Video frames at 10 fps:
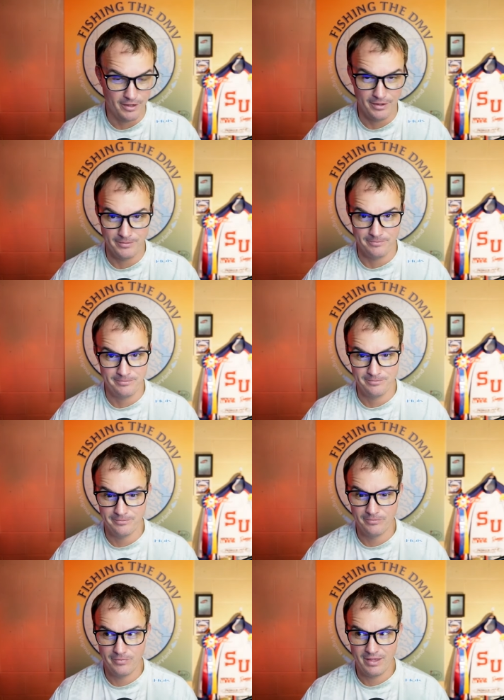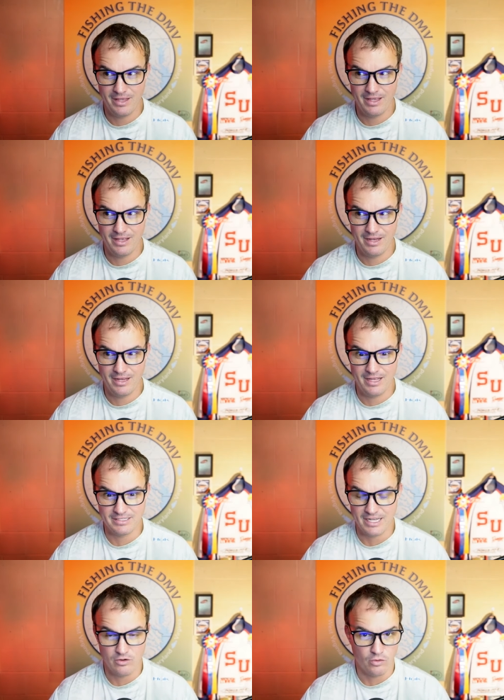Um,
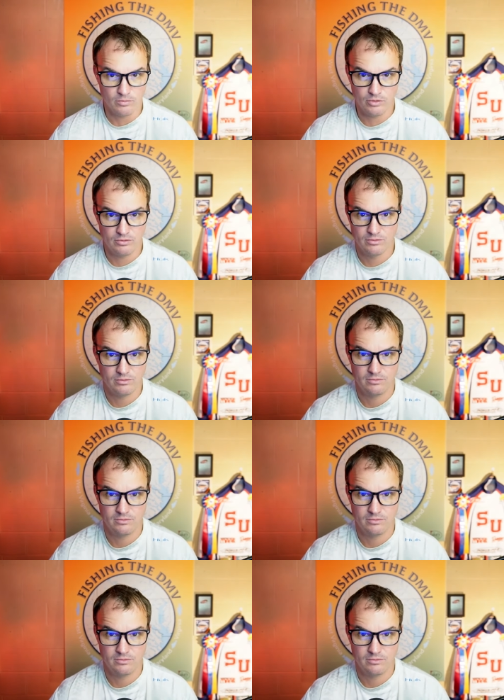is that normal?